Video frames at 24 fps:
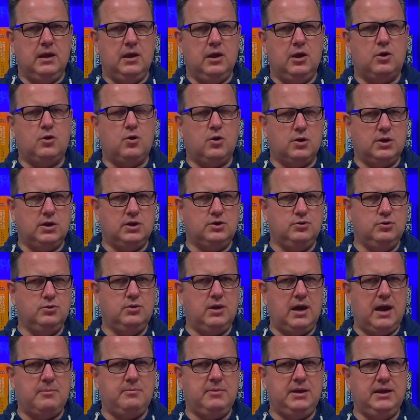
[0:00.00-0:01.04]
According
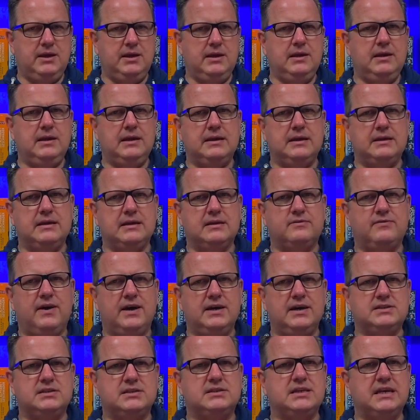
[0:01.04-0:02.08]
to MEE, it
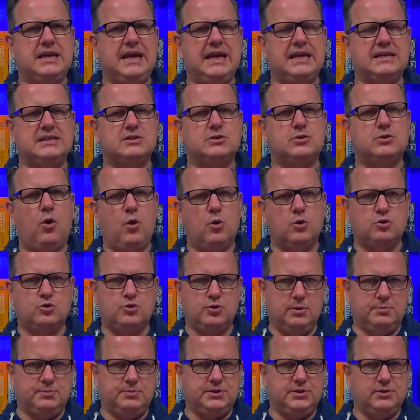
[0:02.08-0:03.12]
advises against all
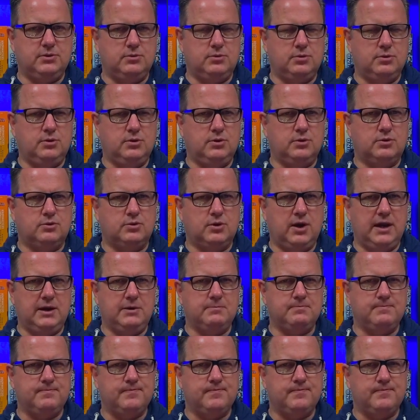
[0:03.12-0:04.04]
trips to Ukraine.